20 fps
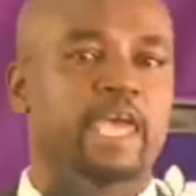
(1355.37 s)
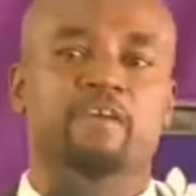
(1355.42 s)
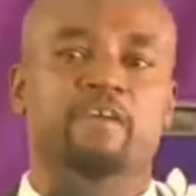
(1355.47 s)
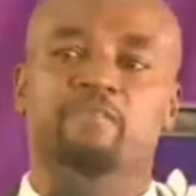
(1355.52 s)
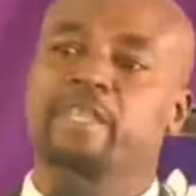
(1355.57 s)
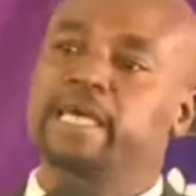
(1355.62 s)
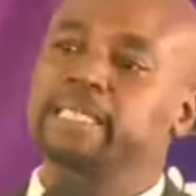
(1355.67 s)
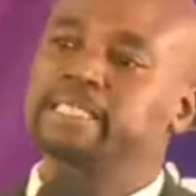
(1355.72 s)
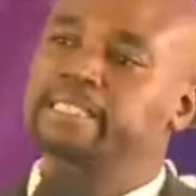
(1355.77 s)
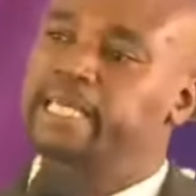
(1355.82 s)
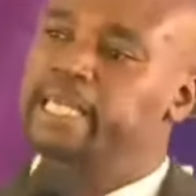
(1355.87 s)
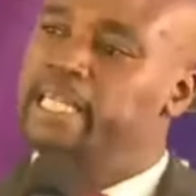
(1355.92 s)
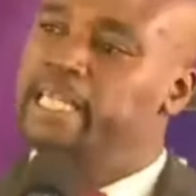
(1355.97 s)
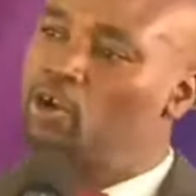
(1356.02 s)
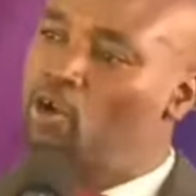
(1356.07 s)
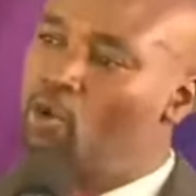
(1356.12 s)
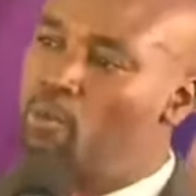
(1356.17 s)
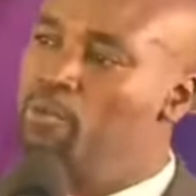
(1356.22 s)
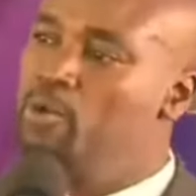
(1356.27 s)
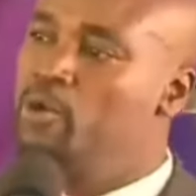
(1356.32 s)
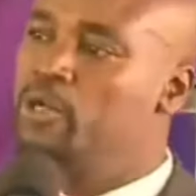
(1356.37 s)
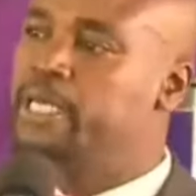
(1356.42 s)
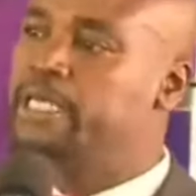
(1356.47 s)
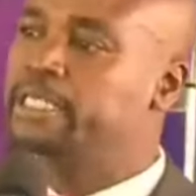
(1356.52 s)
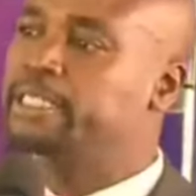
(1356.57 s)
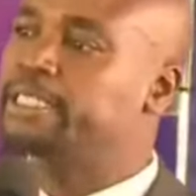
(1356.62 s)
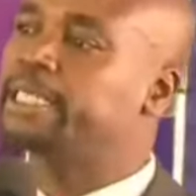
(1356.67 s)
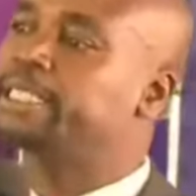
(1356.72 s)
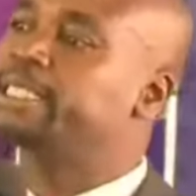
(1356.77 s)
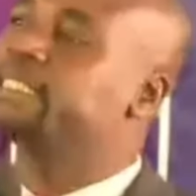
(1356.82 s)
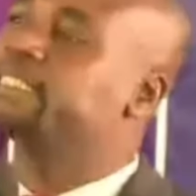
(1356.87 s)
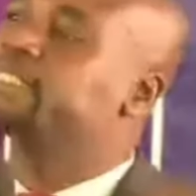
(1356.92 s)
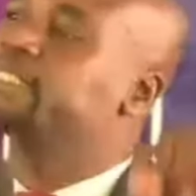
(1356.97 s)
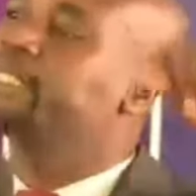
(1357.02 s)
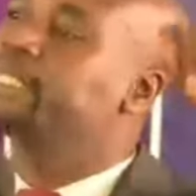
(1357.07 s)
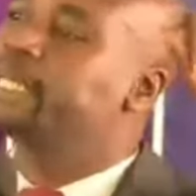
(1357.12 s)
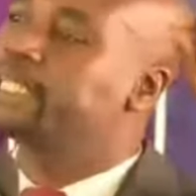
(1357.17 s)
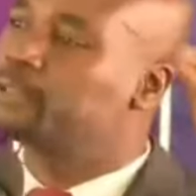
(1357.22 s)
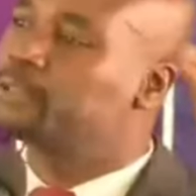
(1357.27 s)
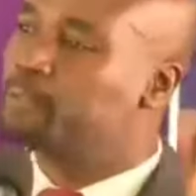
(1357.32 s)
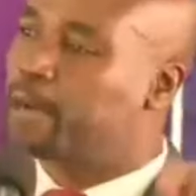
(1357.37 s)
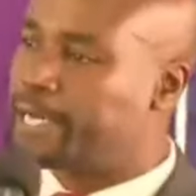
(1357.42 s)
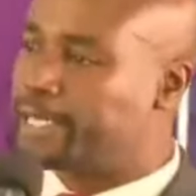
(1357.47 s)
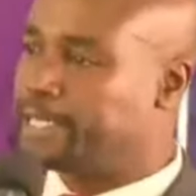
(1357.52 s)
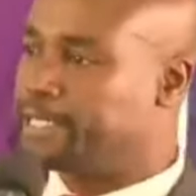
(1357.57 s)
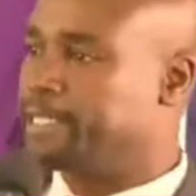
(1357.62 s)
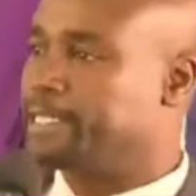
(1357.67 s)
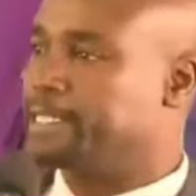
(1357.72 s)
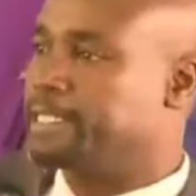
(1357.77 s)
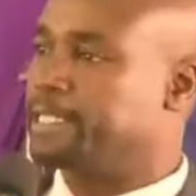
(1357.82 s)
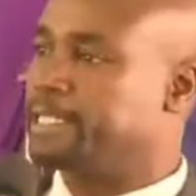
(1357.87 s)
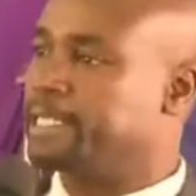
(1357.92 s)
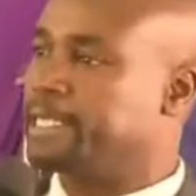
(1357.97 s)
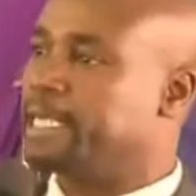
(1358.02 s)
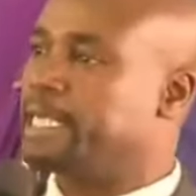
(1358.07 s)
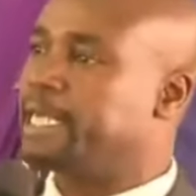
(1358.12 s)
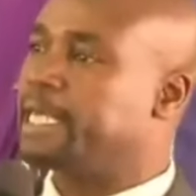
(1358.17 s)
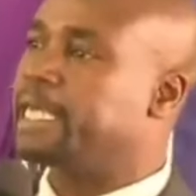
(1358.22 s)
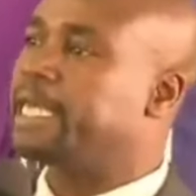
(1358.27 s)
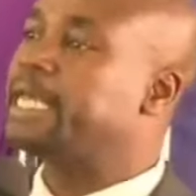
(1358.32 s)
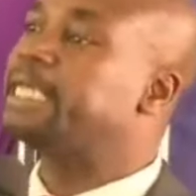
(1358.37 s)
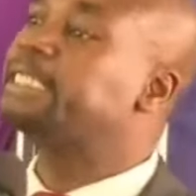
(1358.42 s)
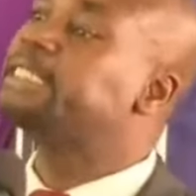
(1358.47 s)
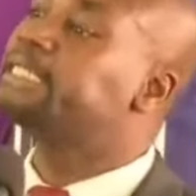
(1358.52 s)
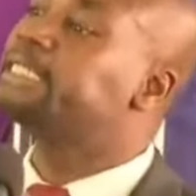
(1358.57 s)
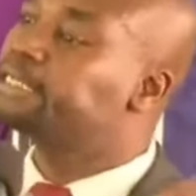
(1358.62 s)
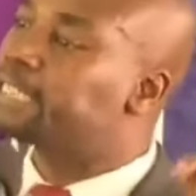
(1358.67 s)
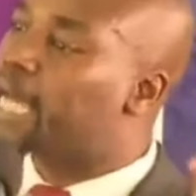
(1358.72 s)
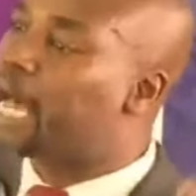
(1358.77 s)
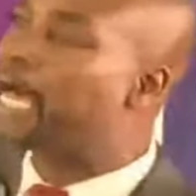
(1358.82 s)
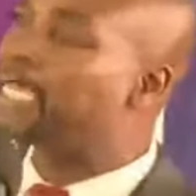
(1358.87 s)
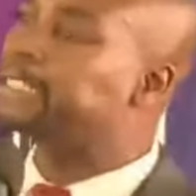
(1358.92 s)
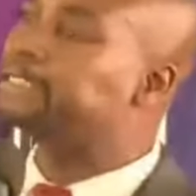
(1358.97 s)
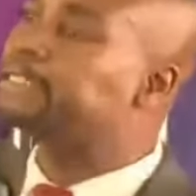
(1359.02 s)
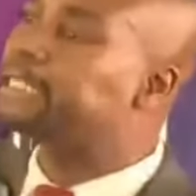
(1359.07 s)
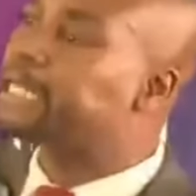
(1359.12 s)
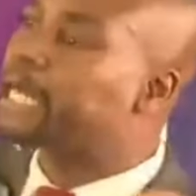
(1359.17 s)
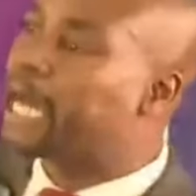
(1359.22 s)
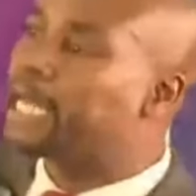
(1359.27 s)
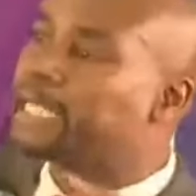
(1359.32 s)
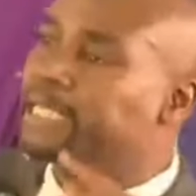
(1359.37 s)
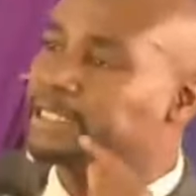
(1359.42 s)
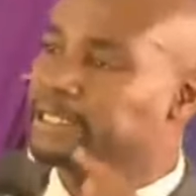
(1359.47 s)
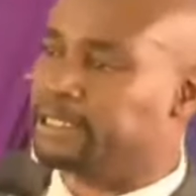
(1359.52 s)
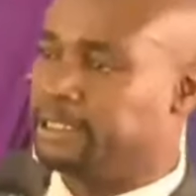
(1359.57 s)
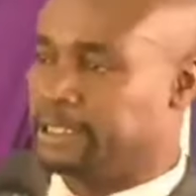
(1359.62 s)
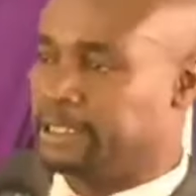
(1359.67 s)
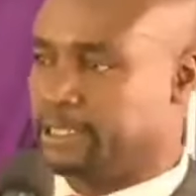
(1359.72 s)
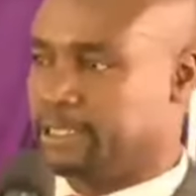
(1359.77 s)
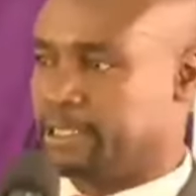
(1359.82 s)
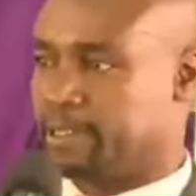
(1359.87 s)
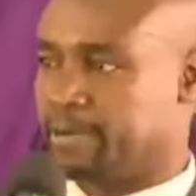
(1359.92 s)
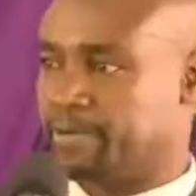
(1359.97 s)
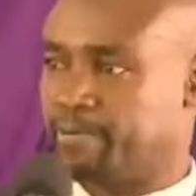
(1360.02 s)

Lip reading: If there is any community that is desperate, it is us, the Kalenjin.